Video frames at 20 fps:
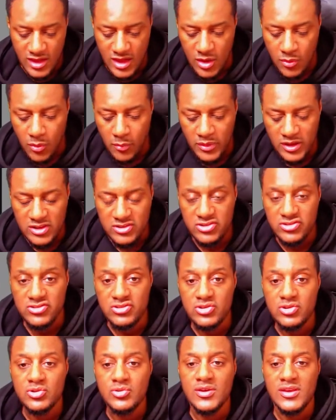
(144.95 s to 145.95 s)
What we need to
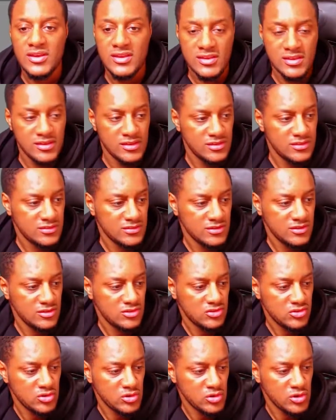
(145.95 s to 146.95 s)
do is
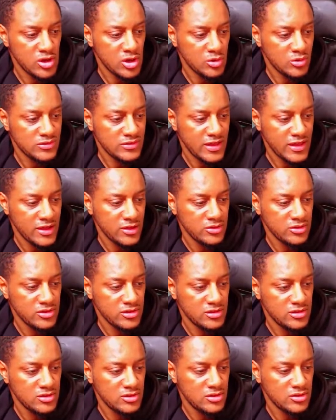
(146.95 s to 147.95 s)
to go down
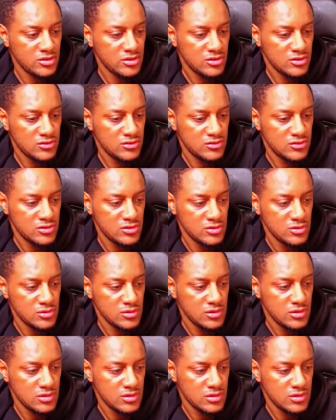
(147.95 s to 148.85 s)
to